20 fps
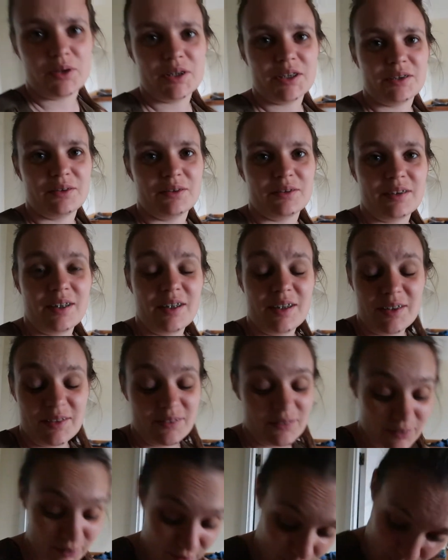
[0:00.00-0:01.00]
washing on
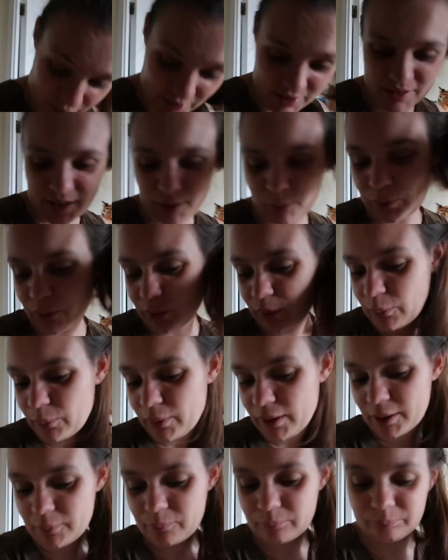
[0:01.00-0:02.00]
for me to then put
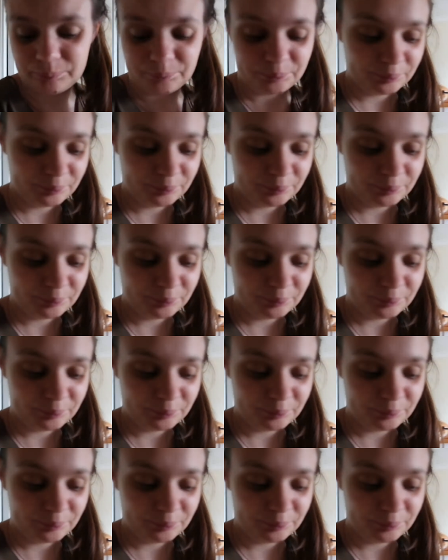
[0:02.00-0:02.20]
away.